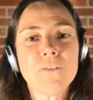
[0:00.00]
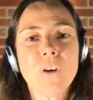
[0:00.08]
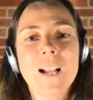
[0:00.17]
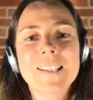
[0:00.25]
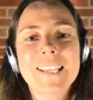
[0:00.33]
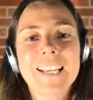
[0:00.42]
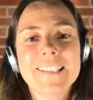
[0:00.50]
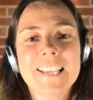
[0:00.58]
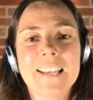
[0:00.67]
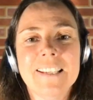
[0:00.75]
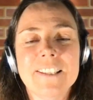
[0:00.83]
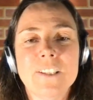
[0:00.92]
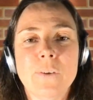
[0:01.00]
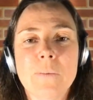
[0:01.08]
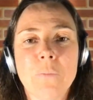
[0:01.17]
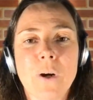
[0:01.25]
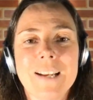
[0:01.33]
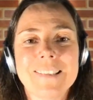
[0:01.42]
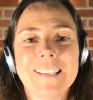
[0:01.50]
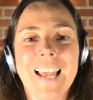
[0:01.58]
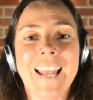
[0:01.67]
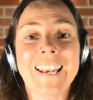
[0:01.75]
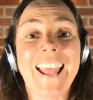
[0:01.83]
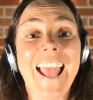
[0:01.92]
writing intended to impress
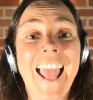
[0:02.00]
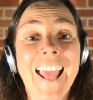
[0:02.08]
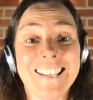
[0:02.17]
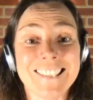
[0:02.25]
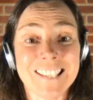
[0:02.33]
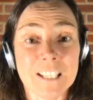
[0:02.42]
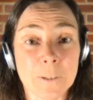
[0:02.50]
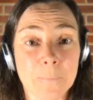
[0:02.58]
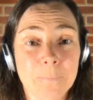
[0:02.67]
an editor.